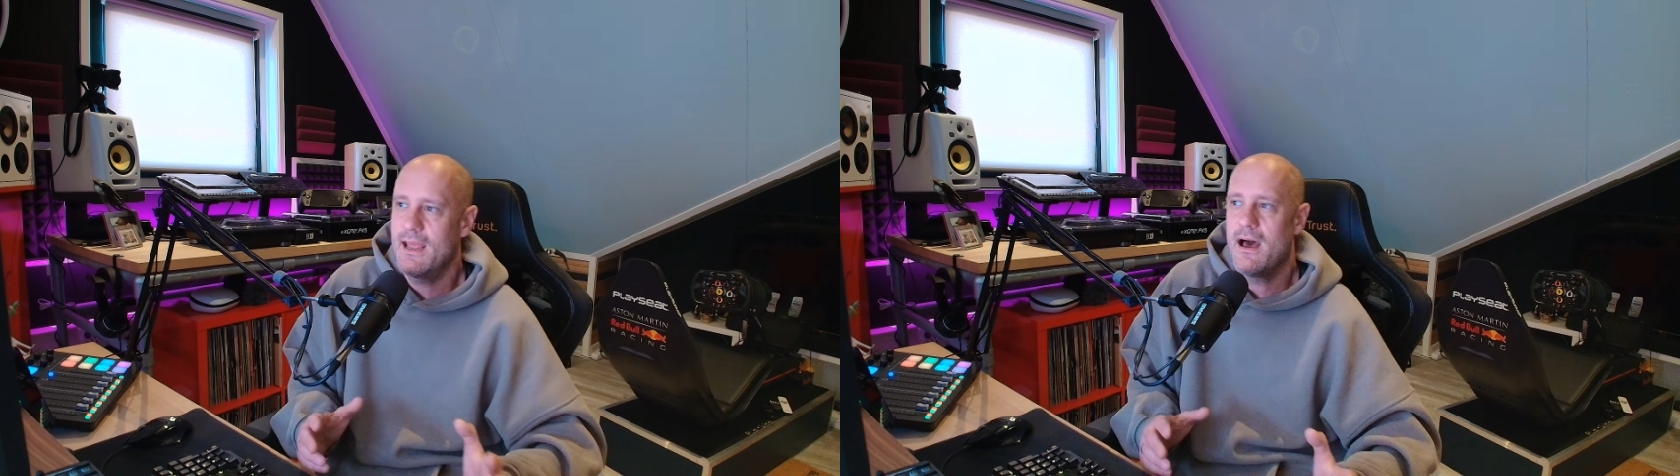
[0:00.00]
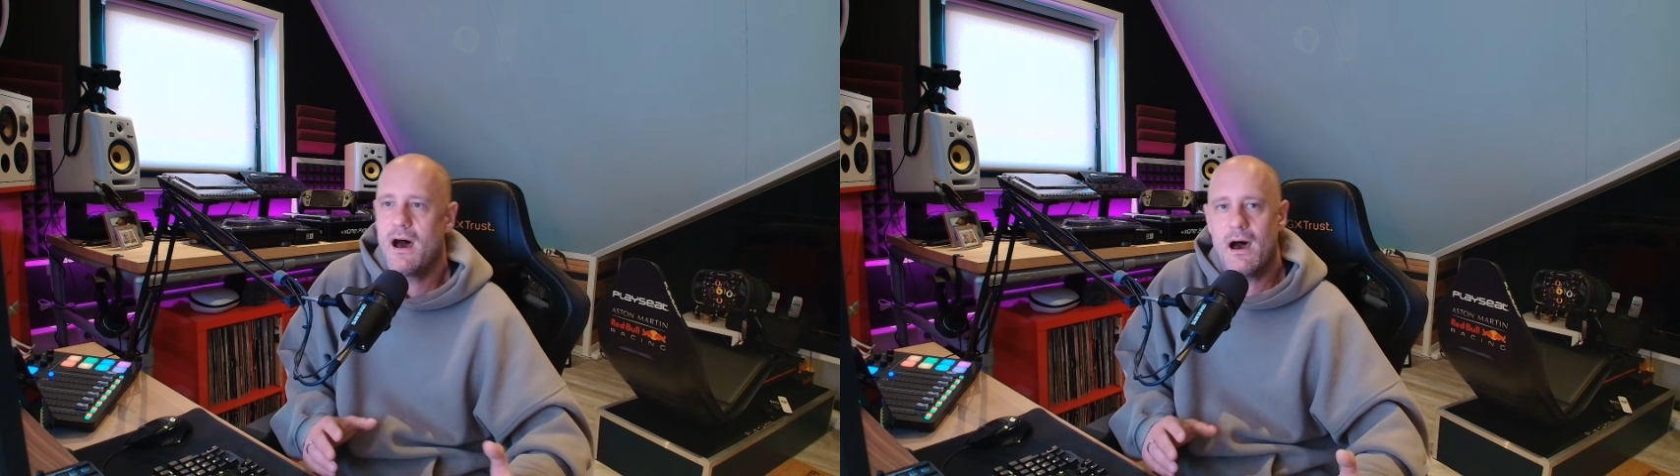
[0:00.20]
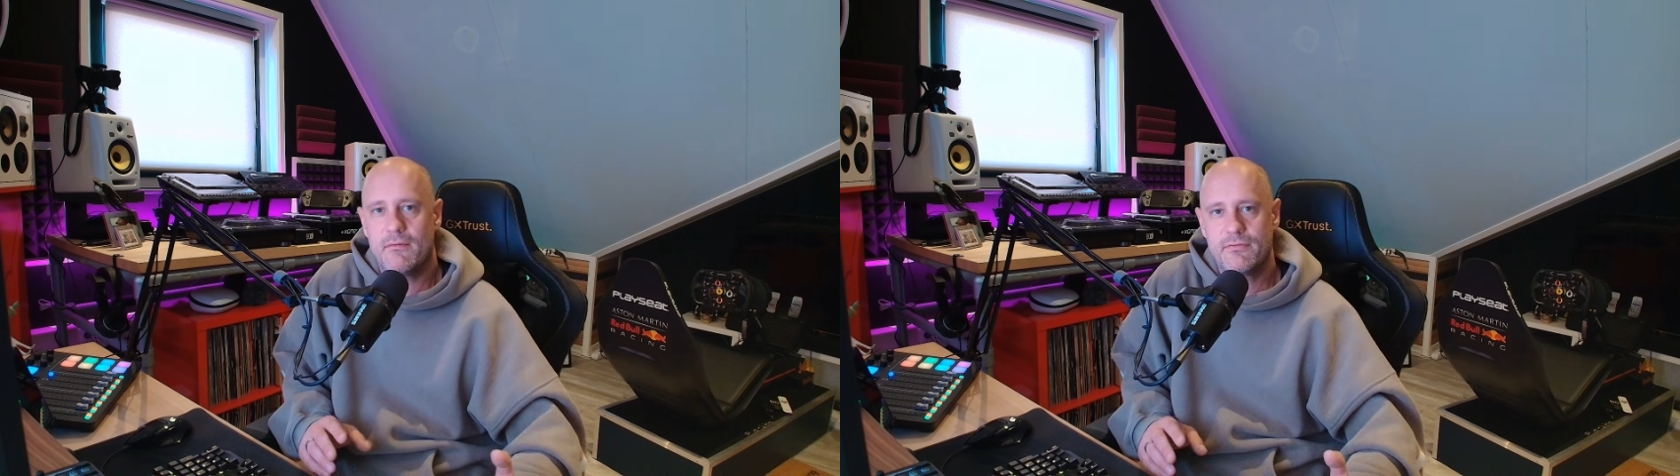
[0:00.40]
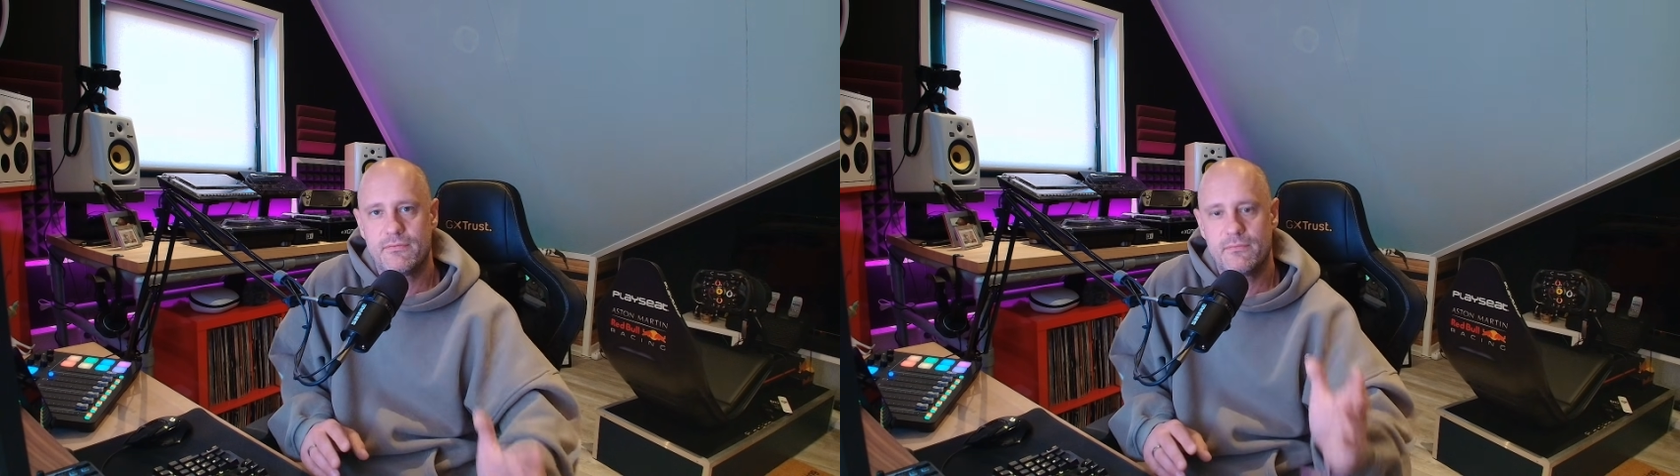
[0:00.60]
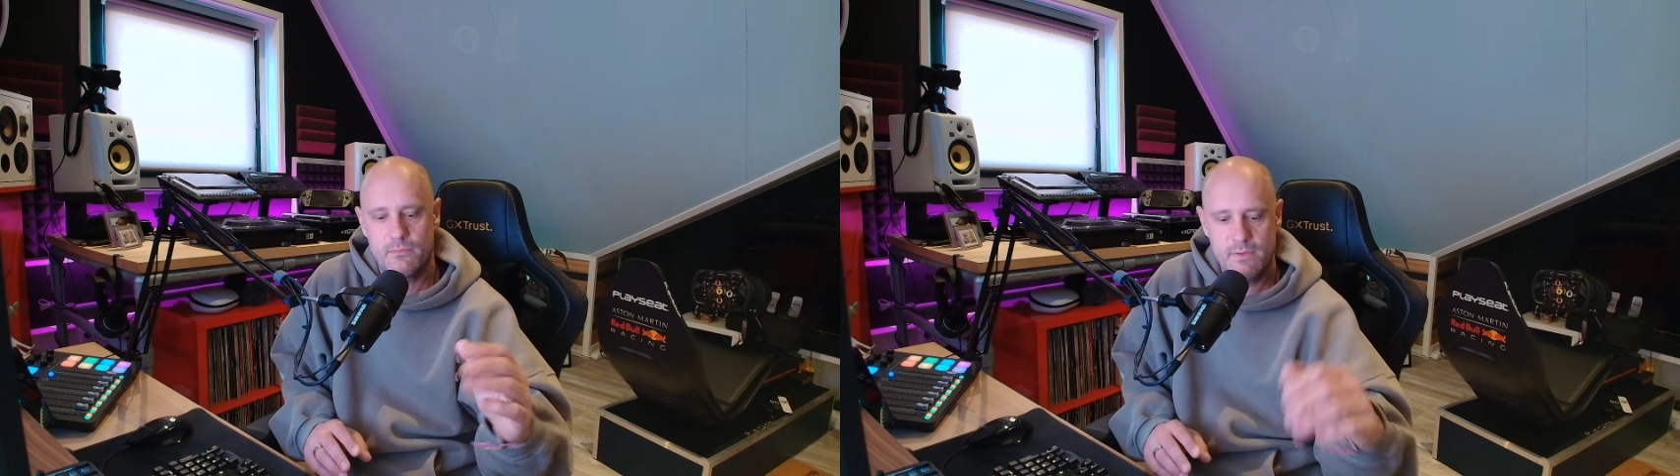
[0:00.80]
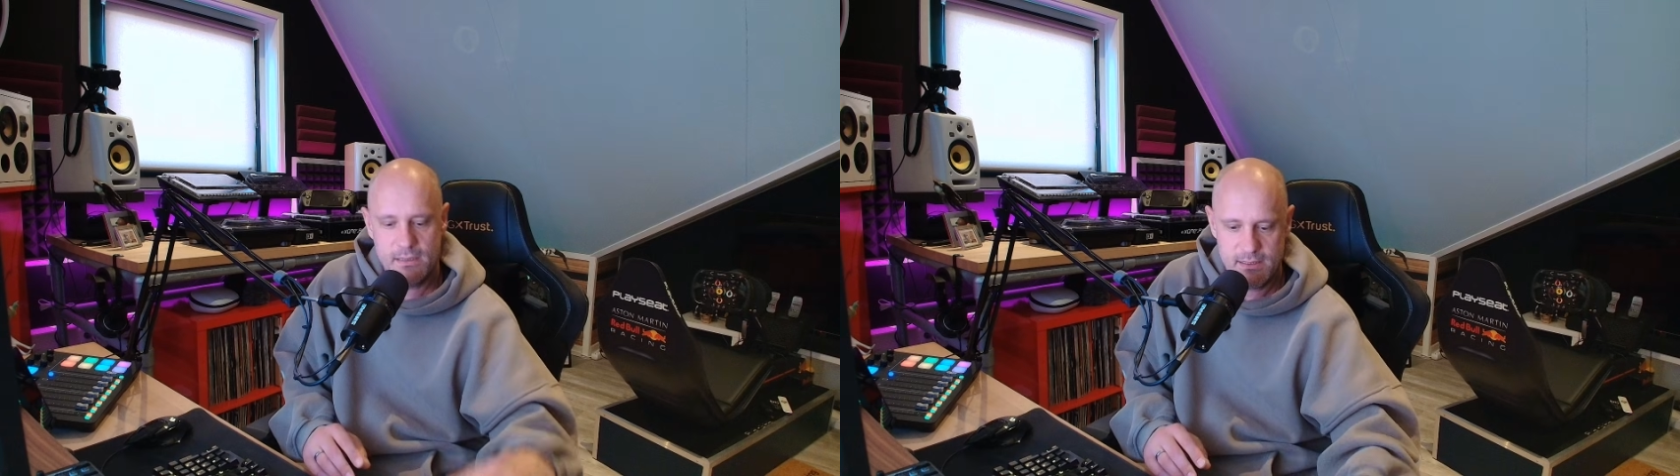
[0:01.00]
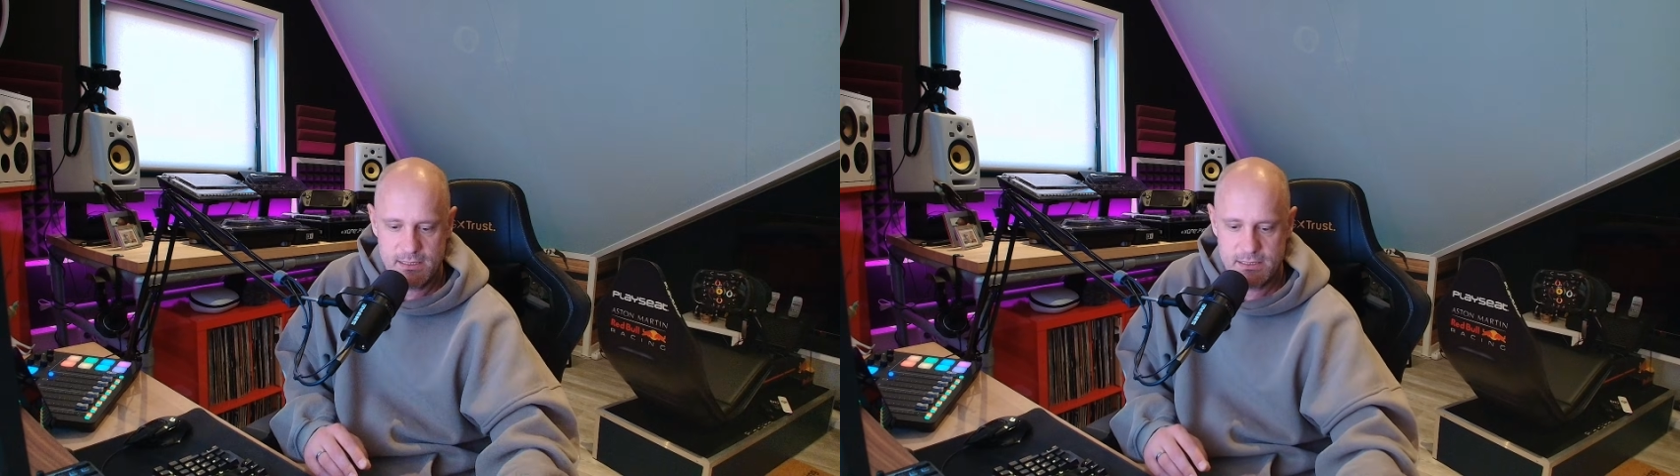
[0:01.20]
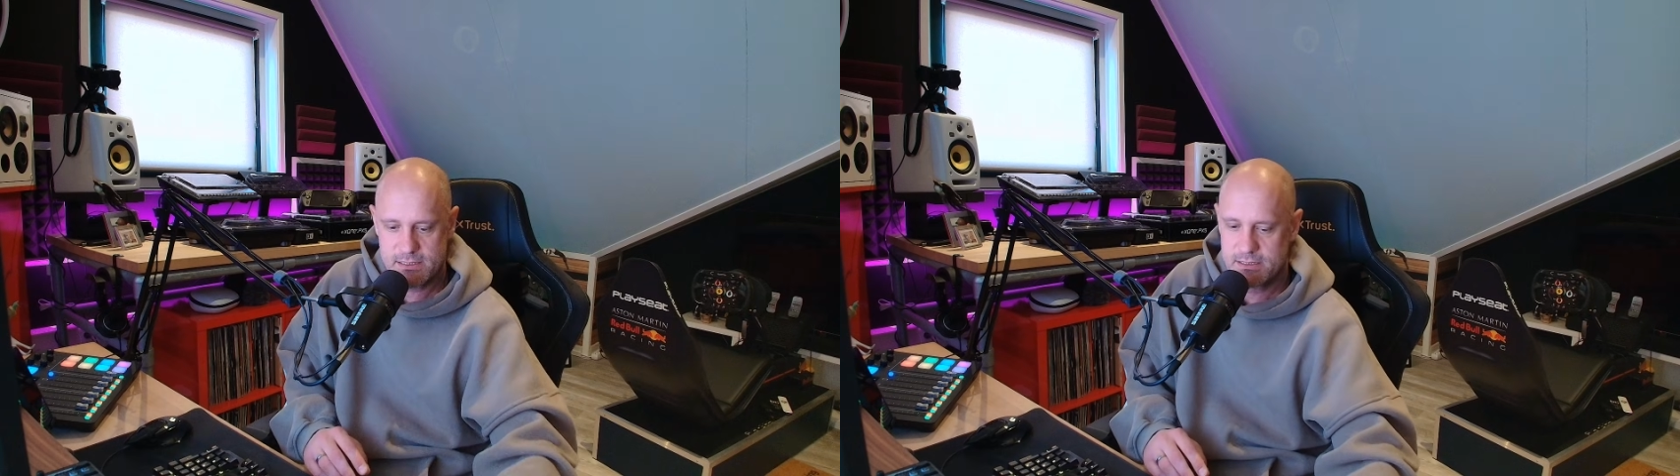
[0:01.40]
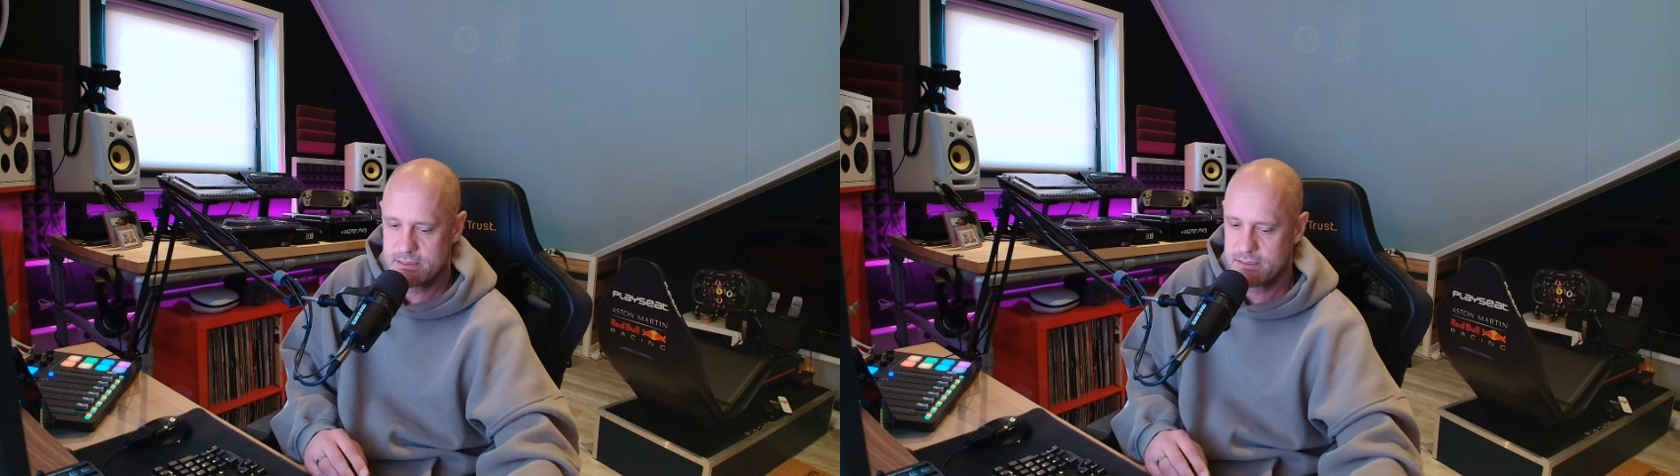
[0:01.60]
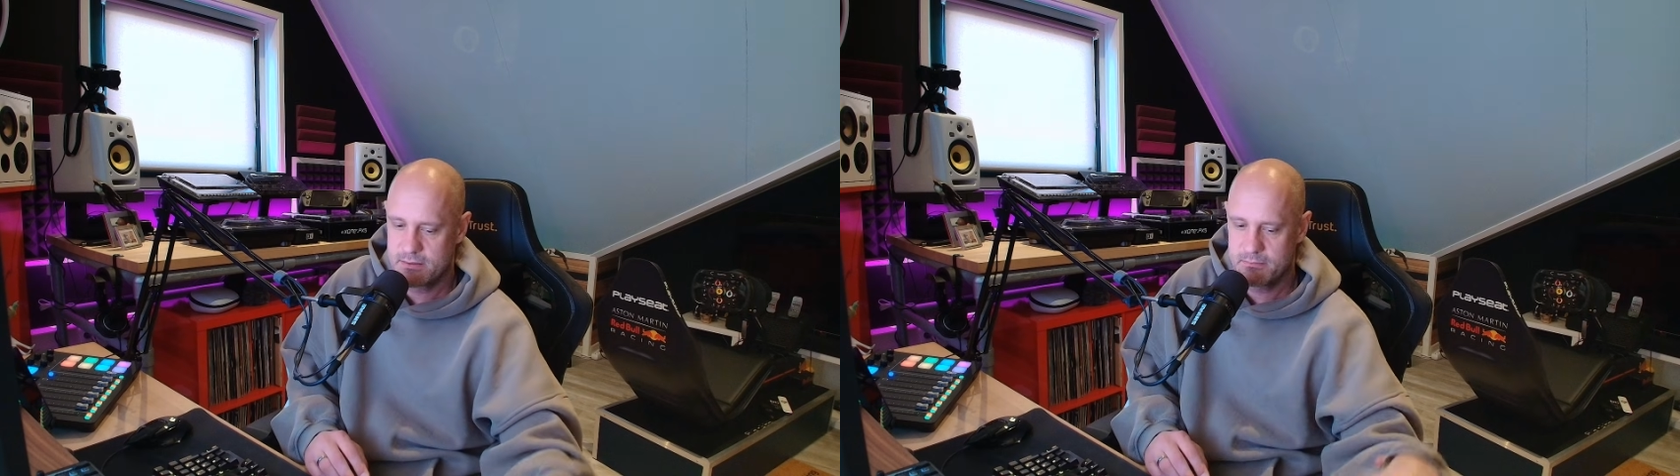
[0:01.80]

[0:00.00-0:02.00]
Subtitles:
half with this